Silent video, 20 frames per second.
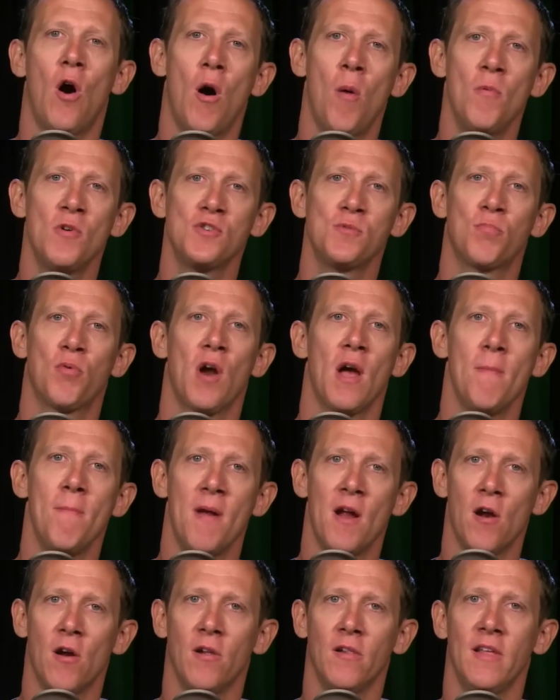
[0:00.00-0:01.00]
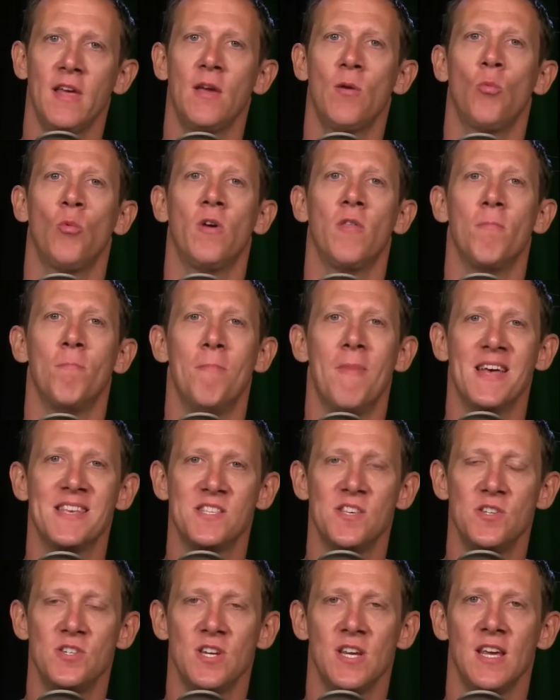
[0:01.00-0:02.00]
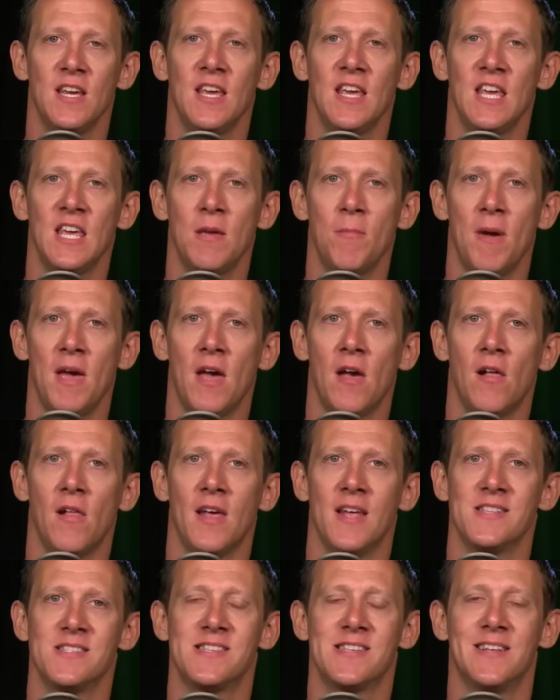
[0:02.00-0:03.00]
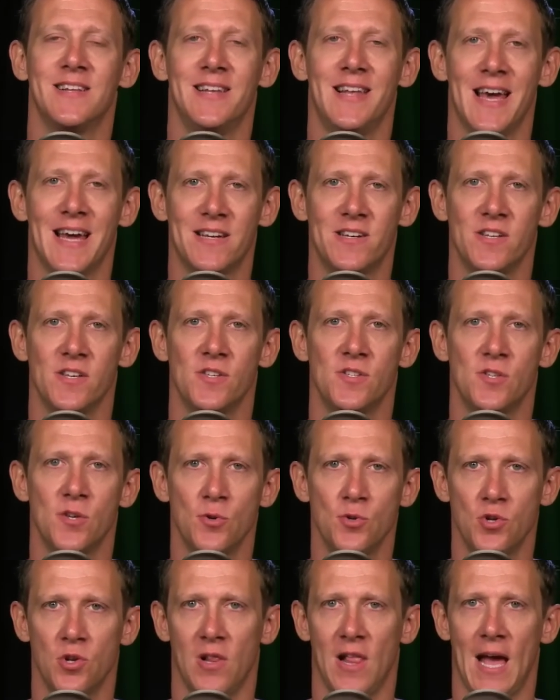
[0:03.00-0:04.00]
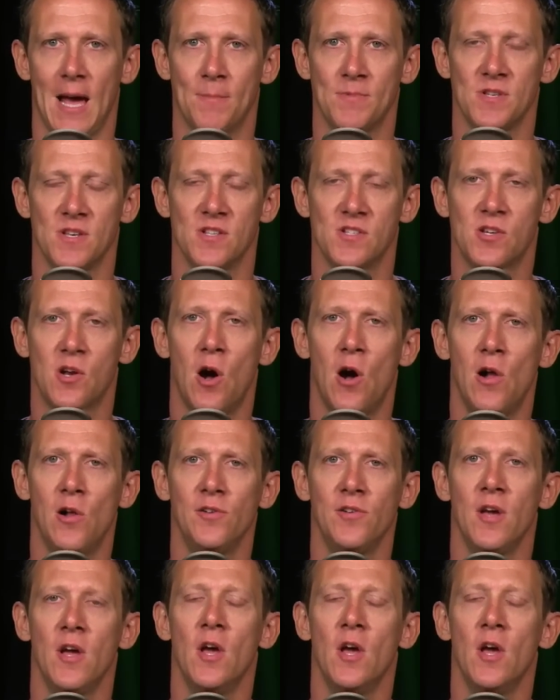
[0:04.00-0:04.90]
almost primarily with messaging, email, and select social apps. It's called